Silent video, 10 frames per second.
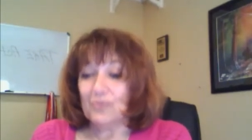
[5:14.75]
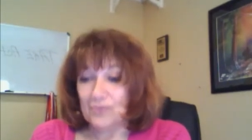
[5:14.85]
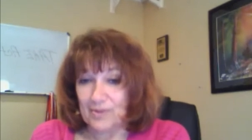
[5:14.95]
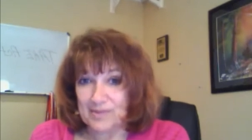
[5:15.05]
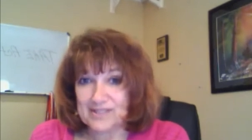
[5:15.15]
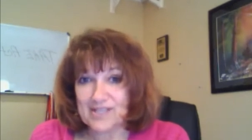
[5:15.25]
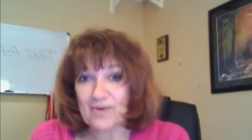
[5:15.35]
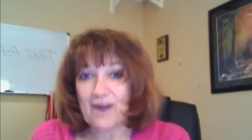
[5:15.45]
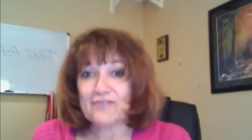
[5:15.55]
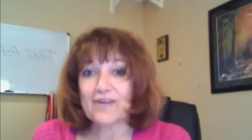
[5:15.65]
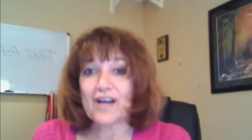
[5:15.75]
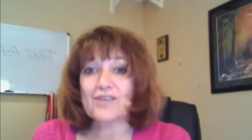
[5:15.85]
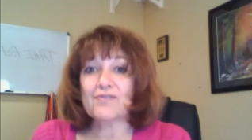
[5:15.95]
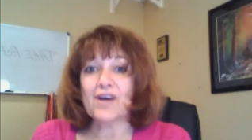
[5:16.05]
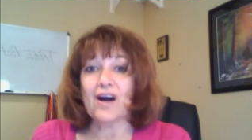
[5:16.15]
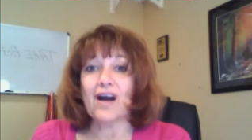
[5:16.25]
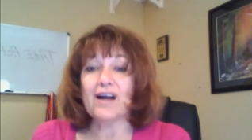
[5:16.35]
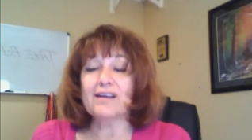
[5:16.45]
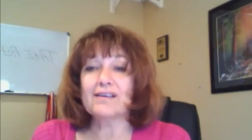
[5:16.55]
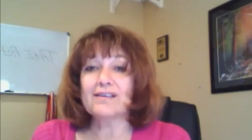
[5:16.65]
let me see how far you've got
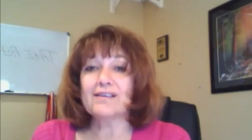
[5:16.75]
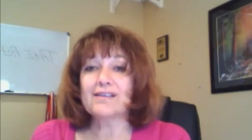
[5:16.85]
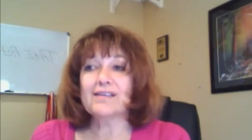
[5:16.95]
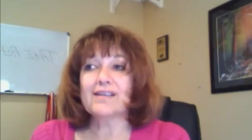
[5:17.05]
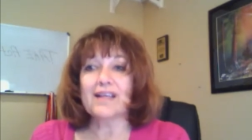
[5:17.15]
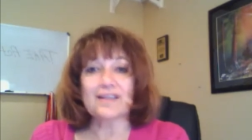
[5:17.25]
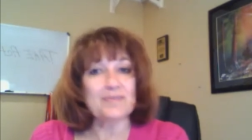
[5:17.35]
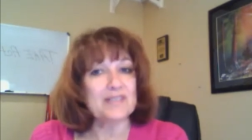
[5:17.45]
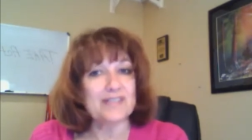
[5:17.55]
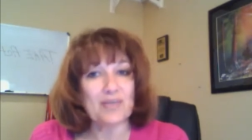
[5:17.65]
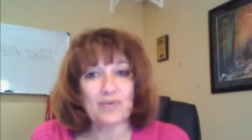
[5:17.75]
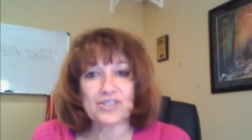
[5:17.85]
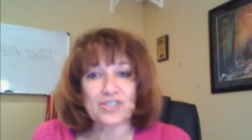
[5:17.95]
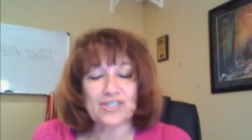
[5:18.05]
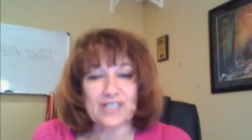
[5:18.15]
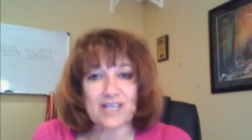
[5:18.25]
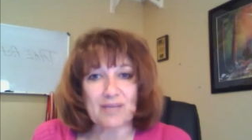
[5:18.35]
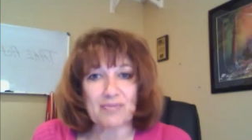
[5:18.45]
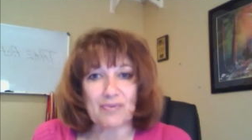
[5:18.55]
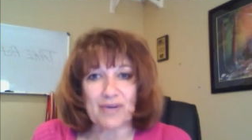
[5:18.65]
and let me see what your
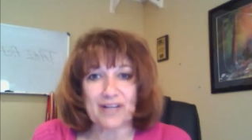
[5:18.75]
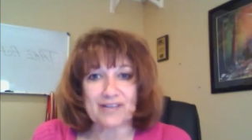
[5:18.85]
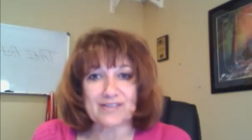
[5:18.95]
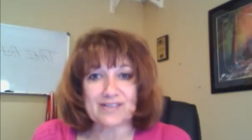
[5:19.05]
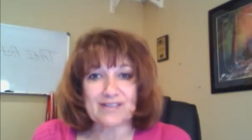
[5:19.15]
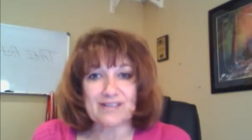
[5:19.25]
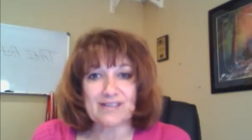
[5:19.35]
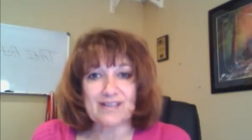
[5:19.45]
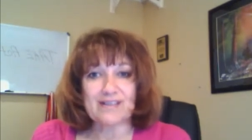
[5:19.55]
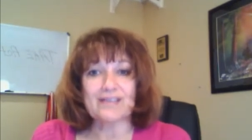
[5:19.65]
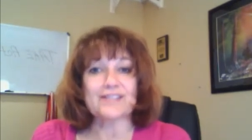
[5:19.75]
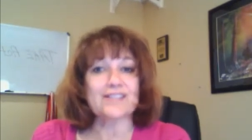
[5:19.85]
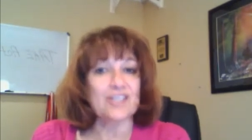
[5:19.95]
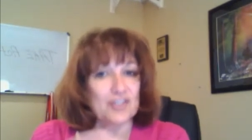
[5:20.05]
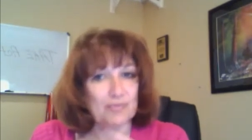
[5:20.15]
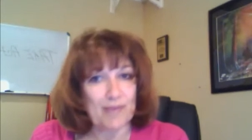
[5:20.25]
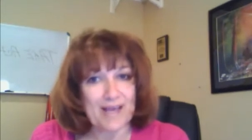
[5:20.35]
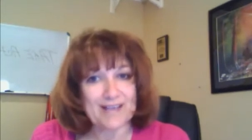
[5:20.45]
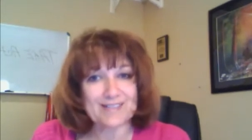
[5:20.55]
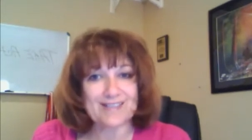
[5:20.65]
sticking point is. Let's get you
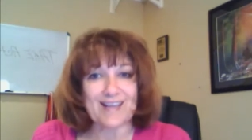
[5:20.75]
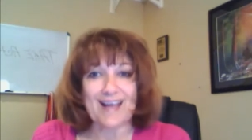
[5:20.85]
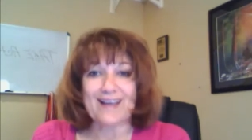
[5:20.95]
past that.